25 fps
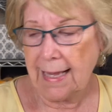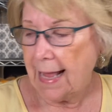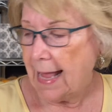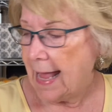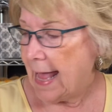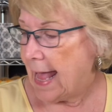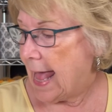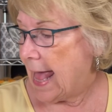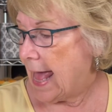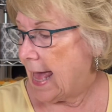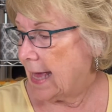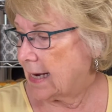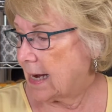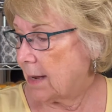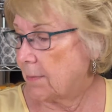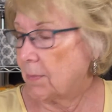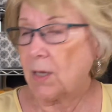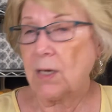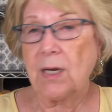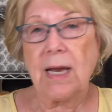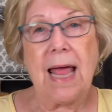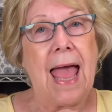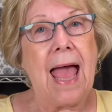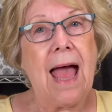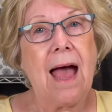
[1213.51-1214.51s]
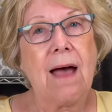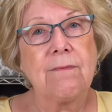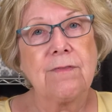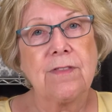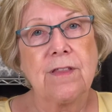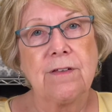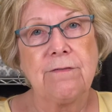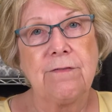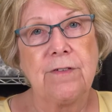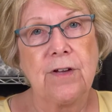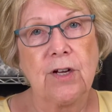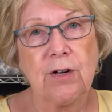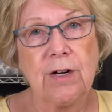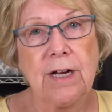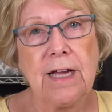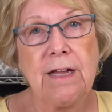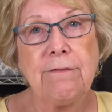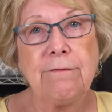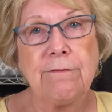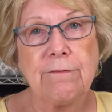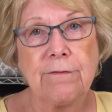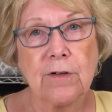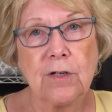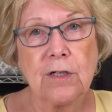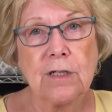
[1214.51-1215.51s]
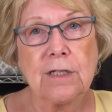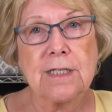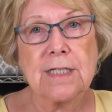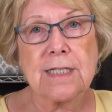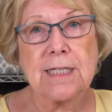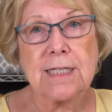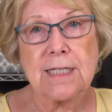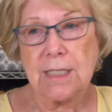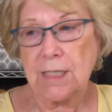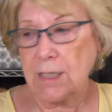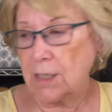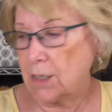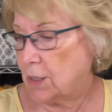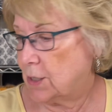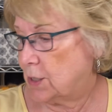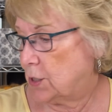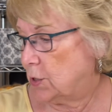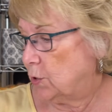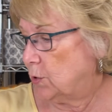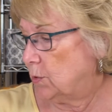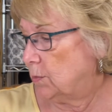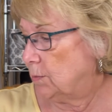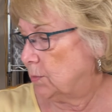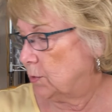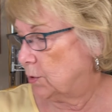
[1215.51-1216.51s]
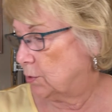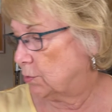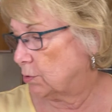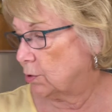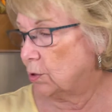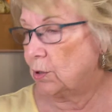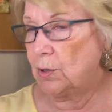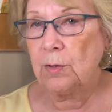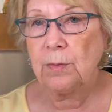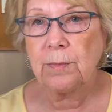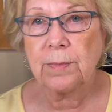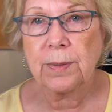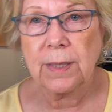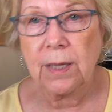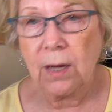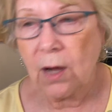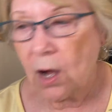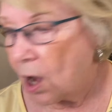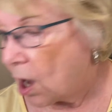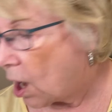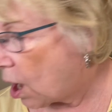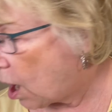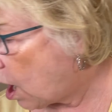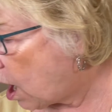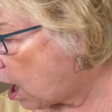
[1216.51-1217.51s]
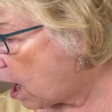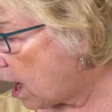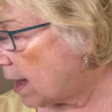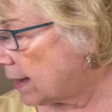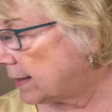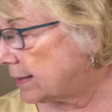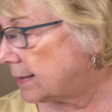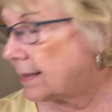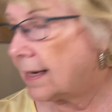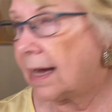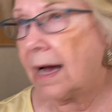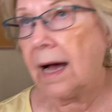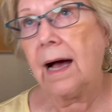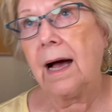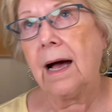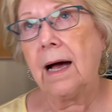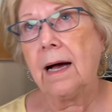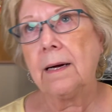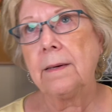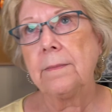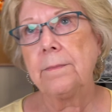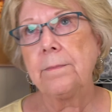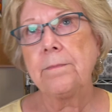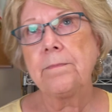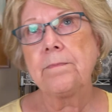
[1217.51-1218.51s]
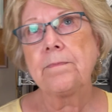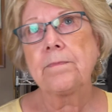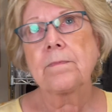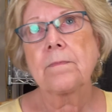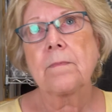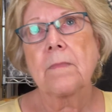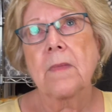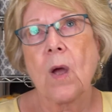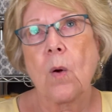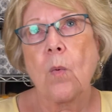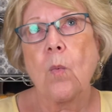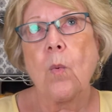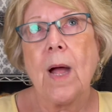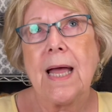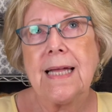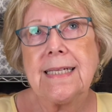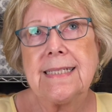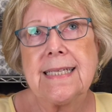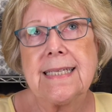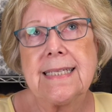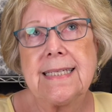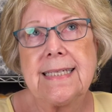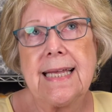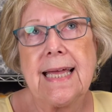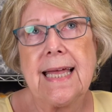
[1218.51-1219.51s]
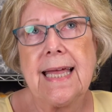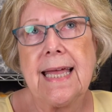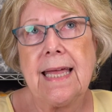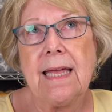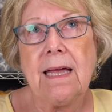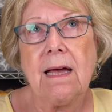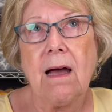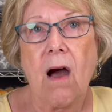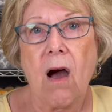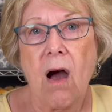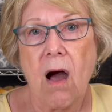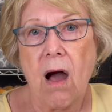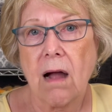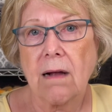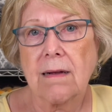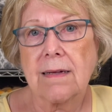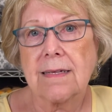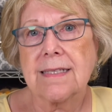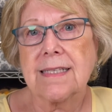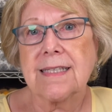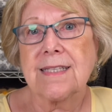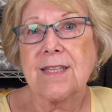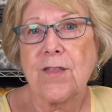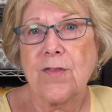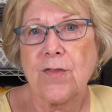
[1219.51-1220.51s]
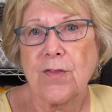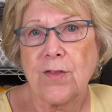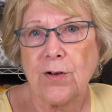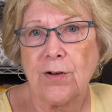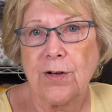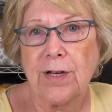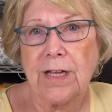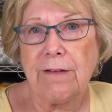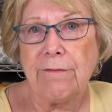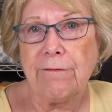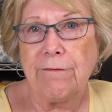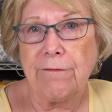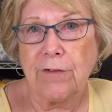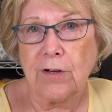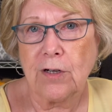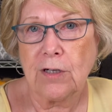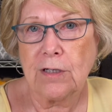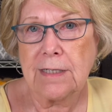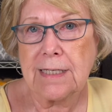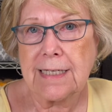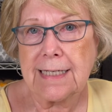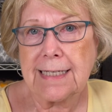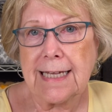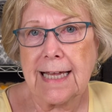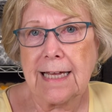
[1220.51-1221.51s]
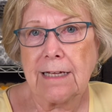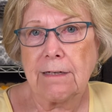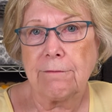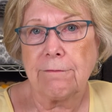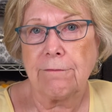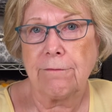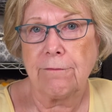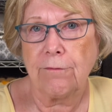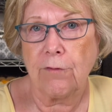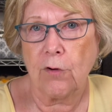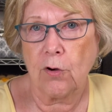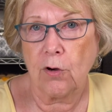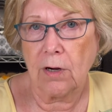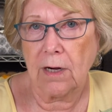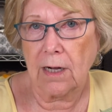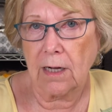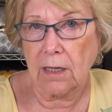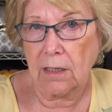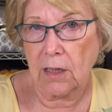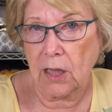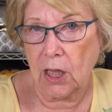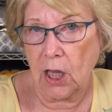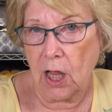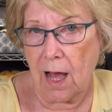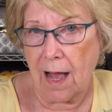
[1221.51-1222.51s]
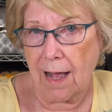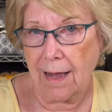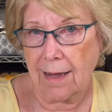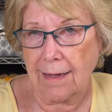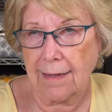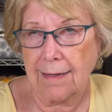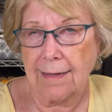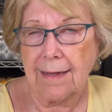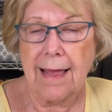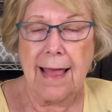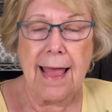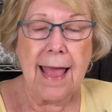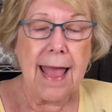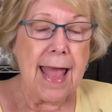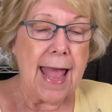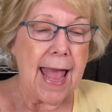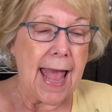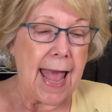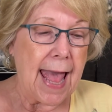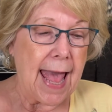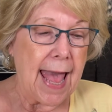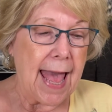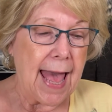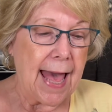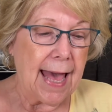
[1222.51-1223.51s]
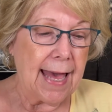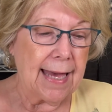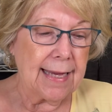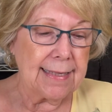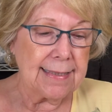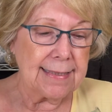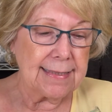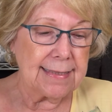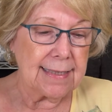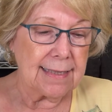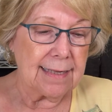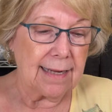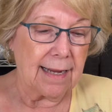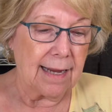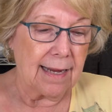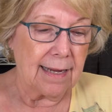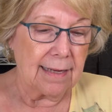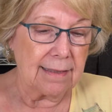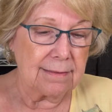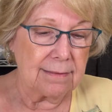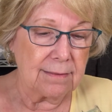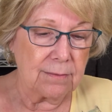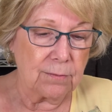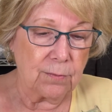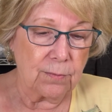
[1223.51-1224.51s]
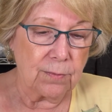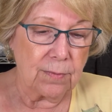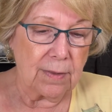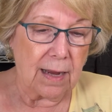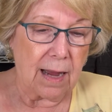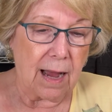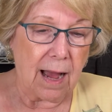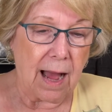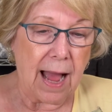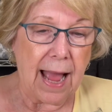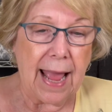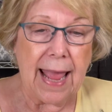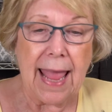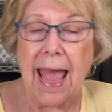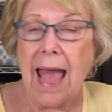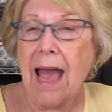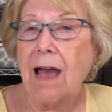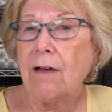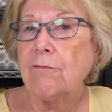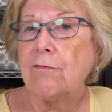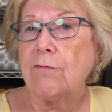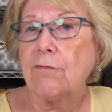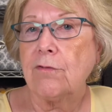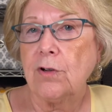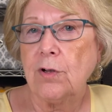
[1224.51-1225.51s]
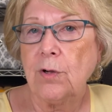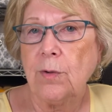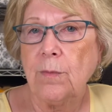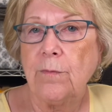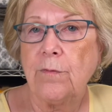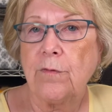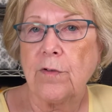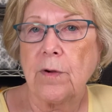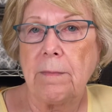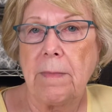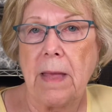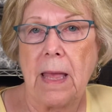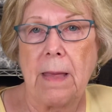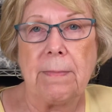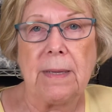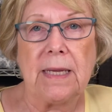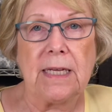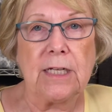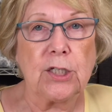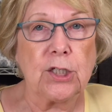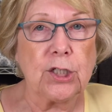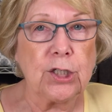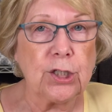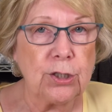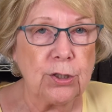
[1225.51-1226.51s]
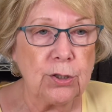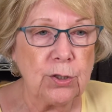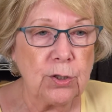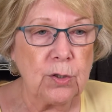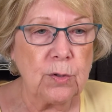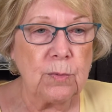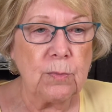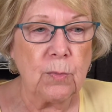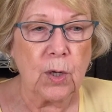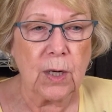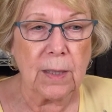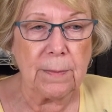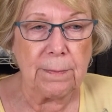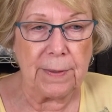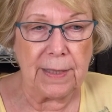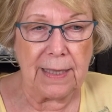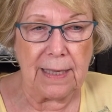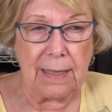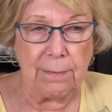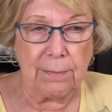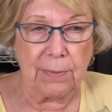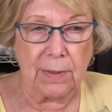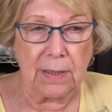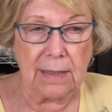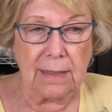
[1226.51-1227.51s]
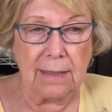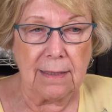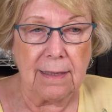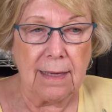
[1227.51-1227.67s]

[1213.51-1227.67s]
and I'm going to have the very first Zoom group on Wednesday, August the 31st at 4 o'clock. And I have room for maybe 2 more people.